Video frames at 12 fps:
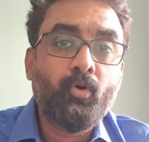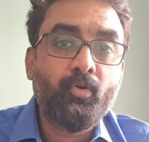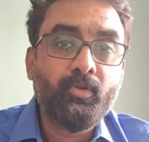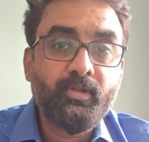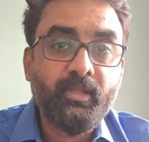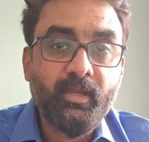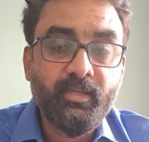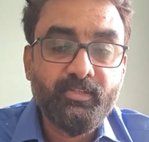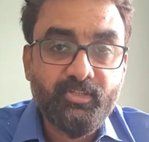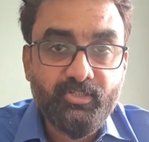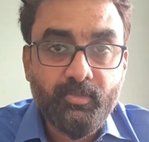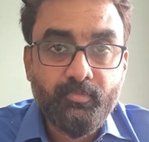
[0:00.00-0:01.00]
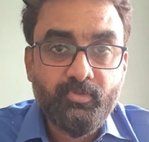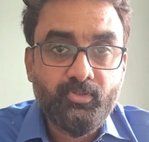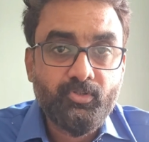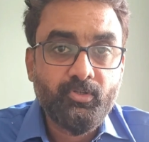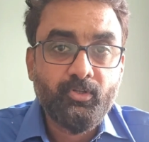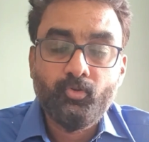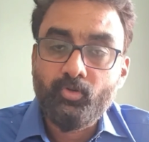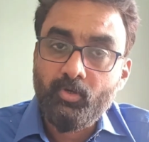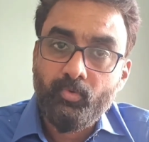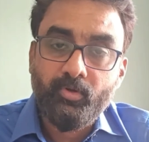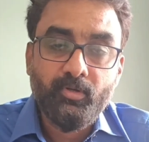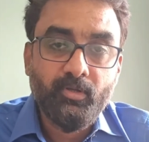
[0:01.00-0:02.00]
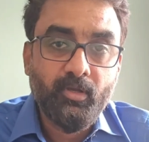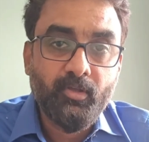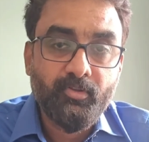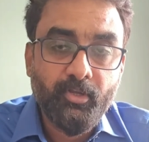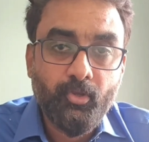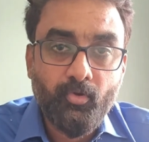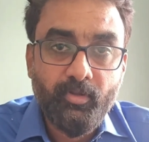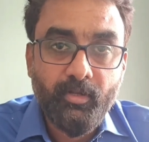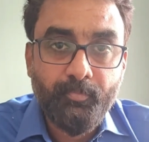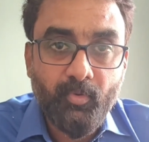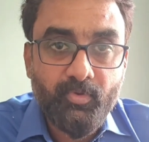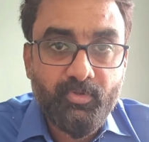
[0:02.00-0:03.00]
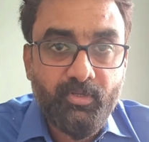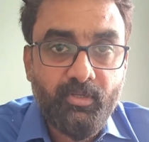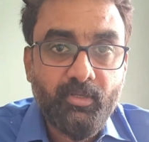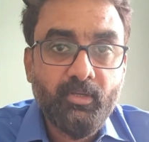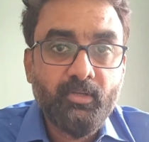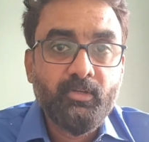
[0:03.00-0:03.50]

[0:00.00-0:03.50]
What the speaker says: audit AI systems to cover security and privacy.